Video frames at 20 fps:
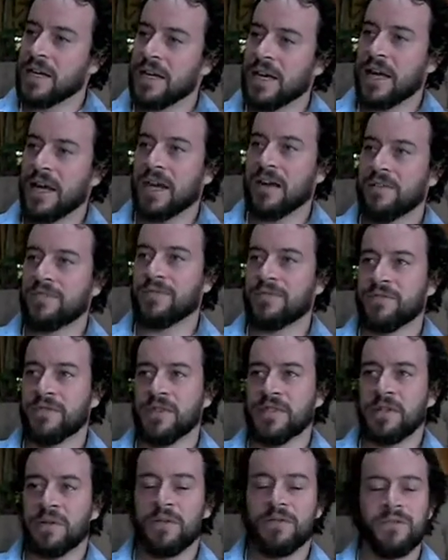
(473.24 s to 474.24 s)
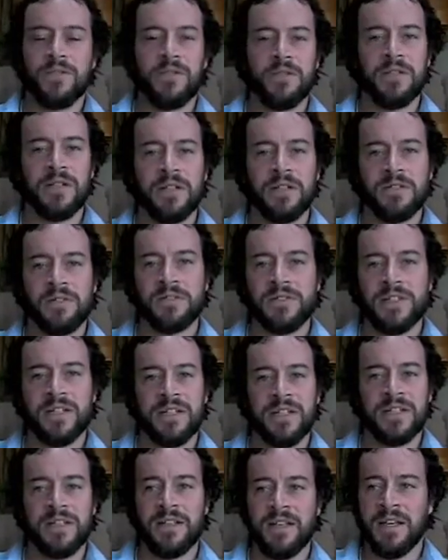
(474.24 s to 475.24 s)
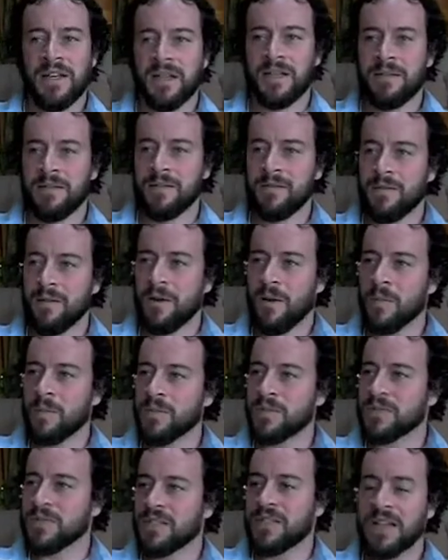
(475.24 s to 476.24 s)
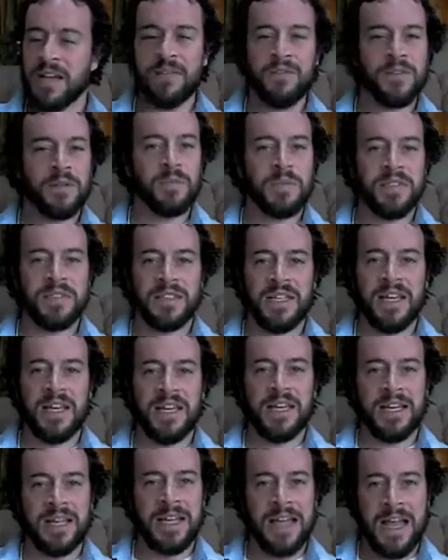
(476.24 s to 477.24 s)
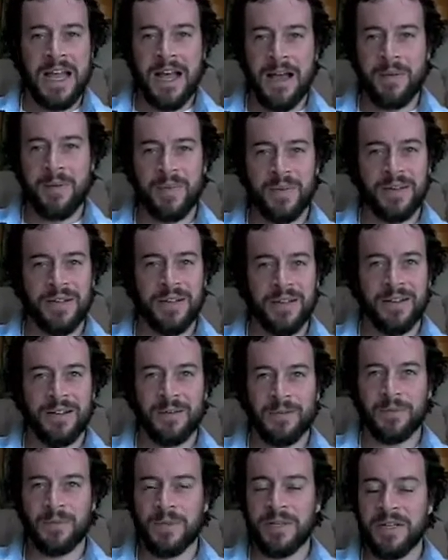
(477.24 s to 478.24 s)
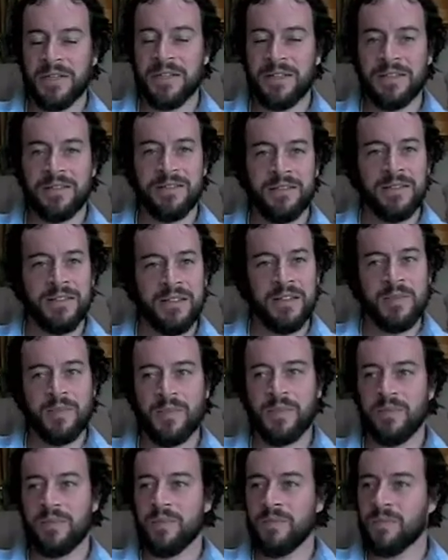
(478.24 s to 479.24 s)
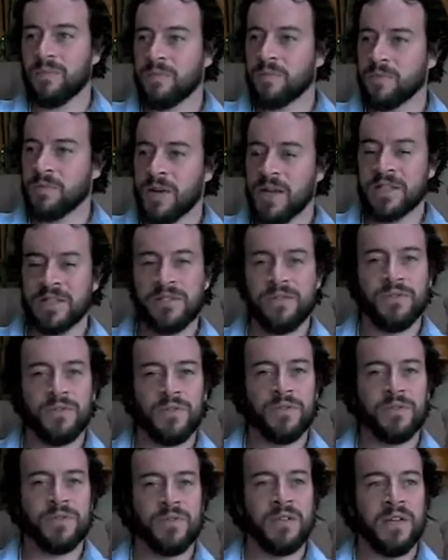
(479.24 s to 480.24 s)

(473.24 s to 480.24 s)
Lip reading: have a few needles in and almost inevitably take a nap, really deep, restful,